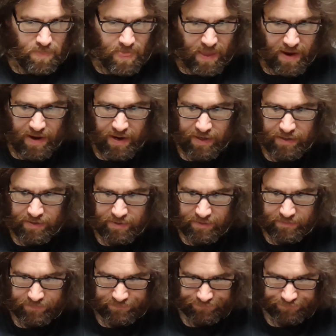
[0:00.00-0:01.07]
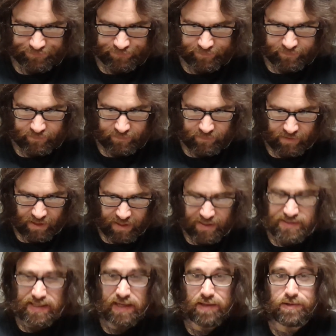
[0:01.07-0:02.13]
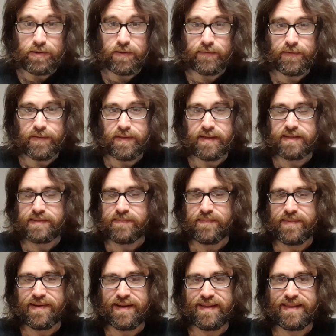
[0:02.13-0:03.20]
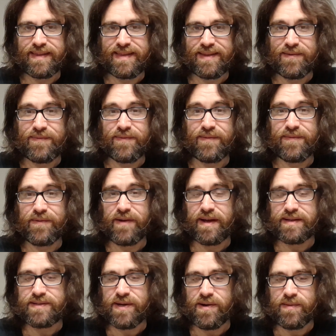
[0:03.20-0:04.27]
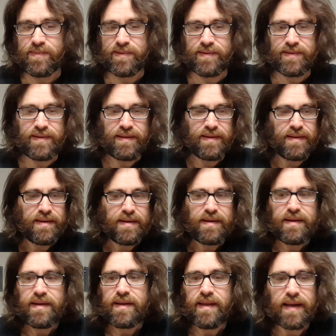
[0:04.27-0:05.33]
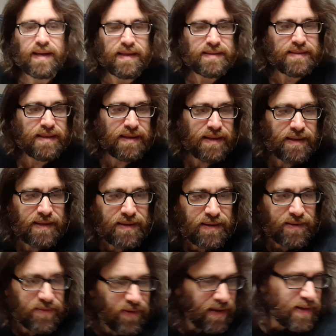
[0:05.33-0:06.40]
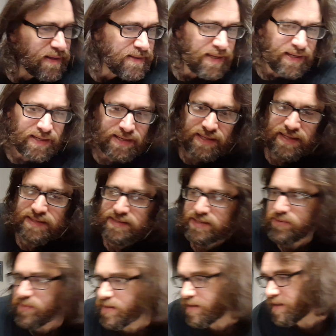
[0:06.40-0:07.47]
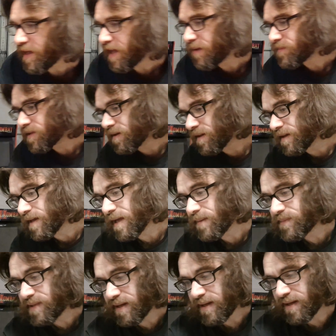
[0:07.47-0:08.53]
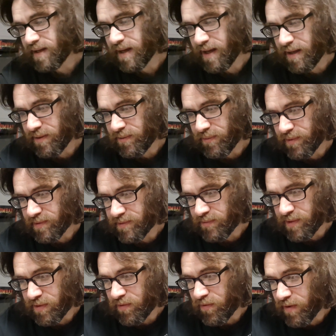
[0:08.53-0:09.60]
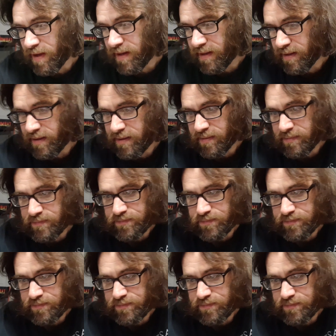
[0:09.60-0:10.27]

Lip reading: And I guess that'll do it for this month, or for October. Like I said, tried to take it easy with the games. All the games I got were with credit,